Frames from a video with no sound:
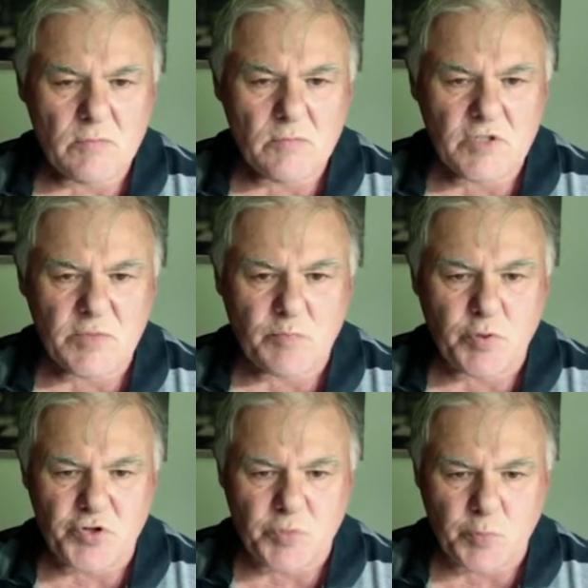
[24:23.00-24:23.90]
Just
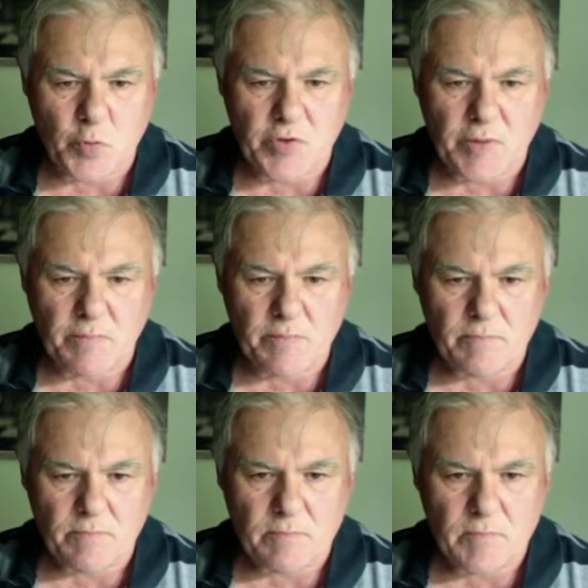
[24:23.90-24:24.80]
push the pawn up.
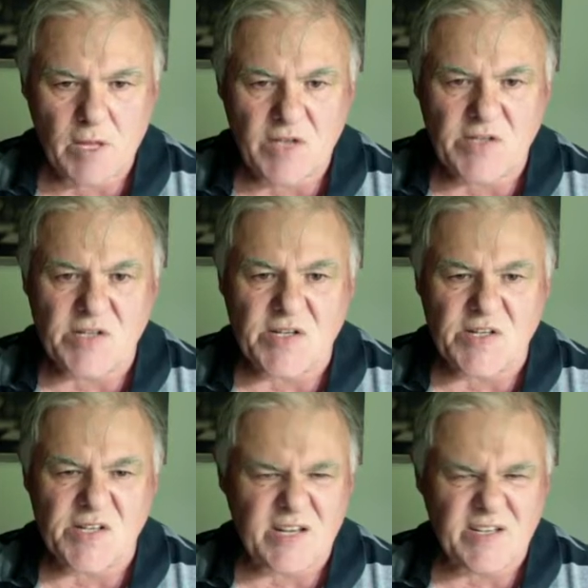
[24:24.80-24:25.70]
This is a
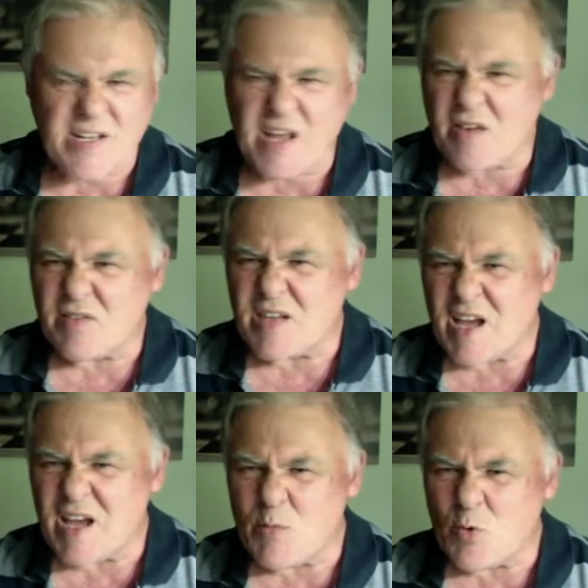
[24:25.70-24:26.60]
centre counter
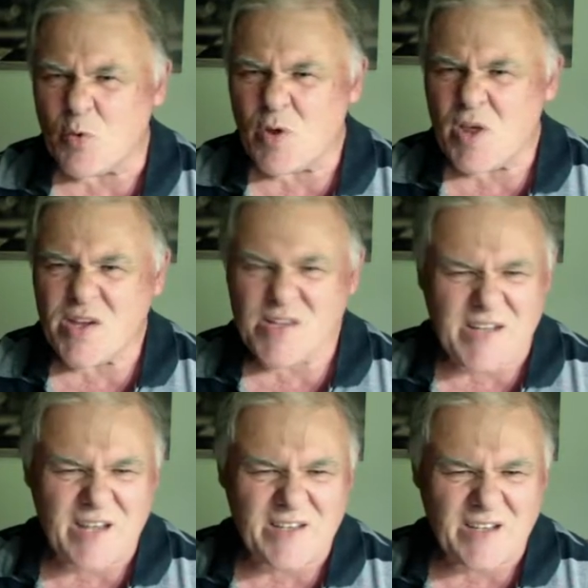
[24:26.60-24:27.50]
game or
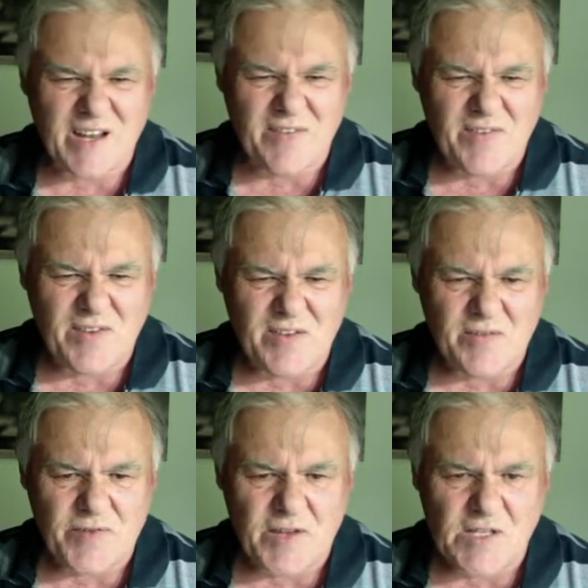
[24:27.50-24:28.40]
Scandinavian
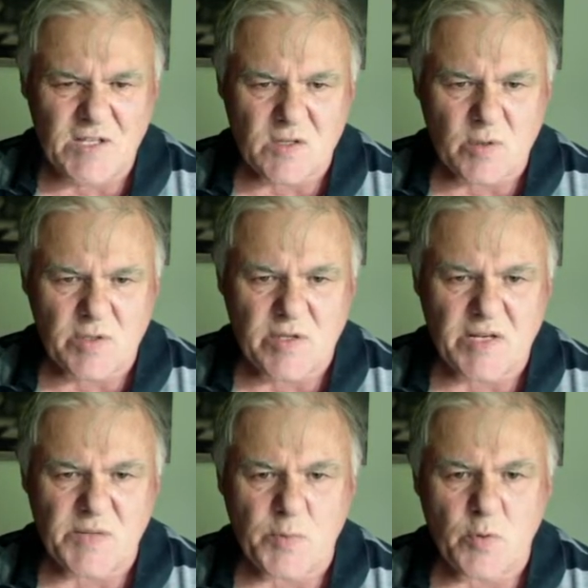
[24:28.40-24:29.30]
defence. Queen takes
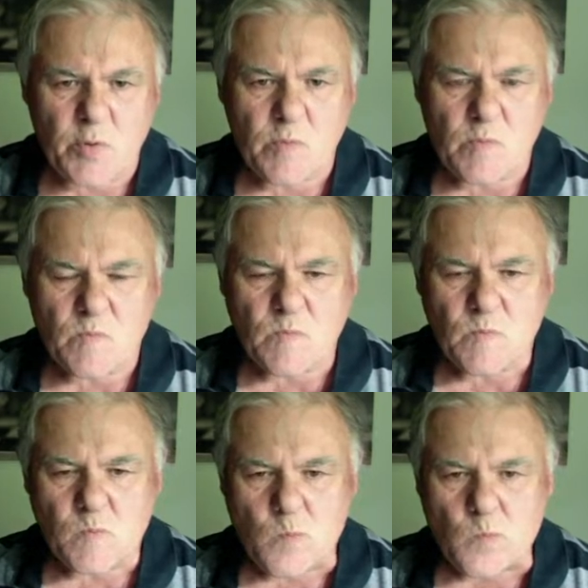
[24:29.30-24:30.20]
pawn.
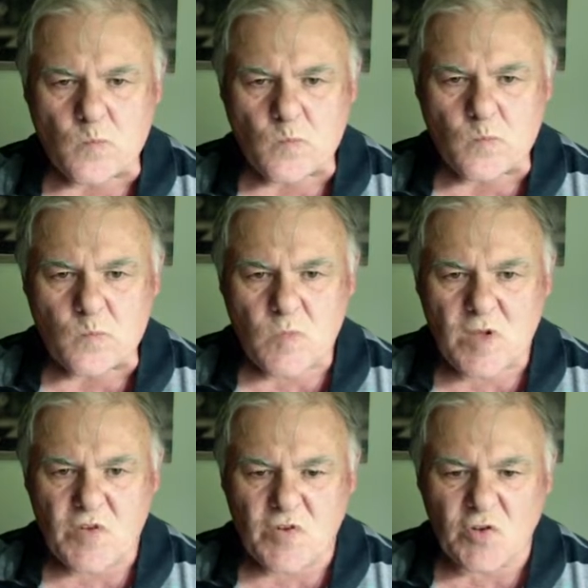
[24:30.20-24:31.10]

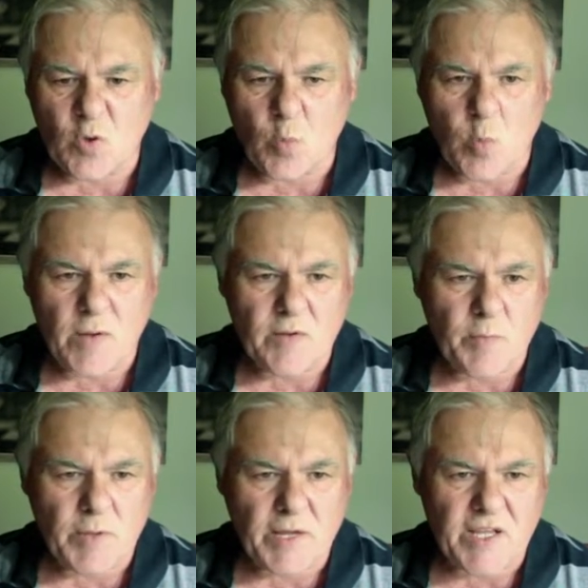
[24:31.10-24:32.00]
This is a good one to
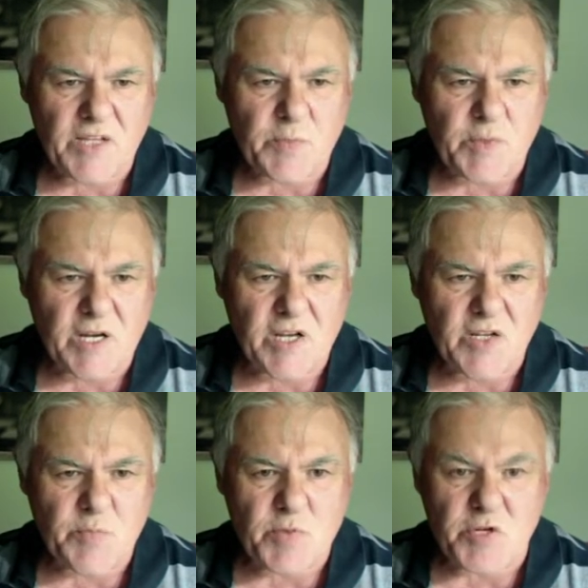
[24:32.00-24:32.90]
play against beginners.
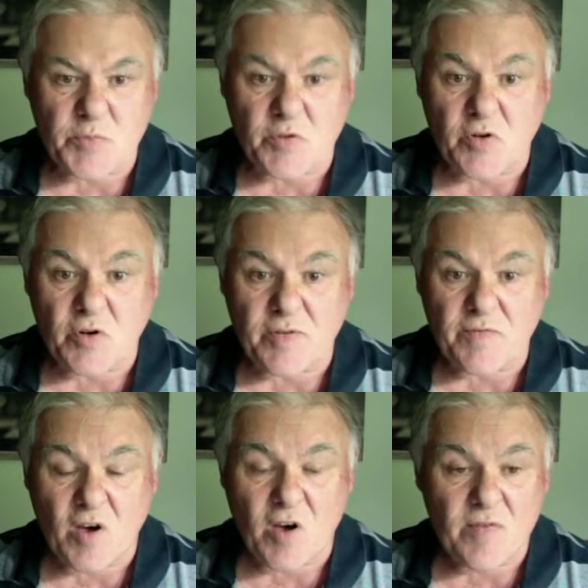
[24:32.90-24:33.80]
Bishop to knight
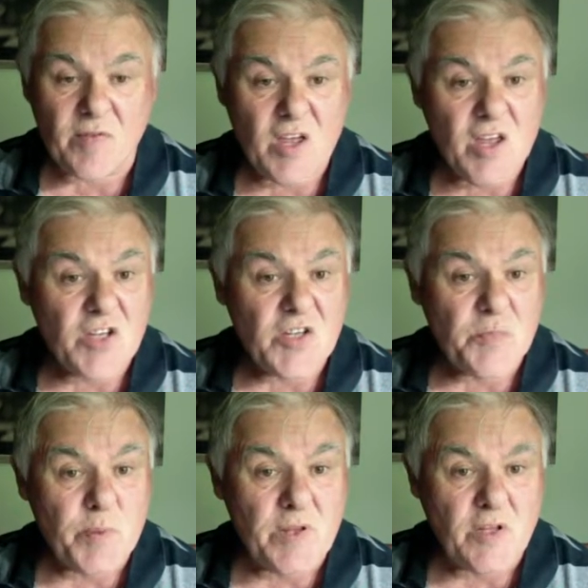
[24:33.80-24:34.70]
5. Just
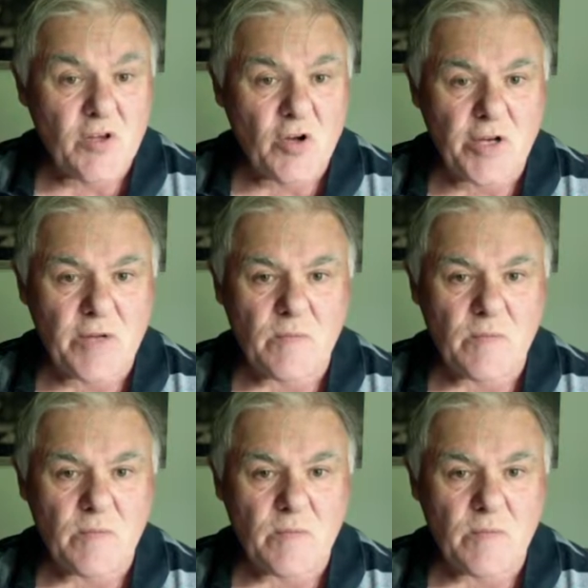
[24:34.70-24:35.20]
pin the knight.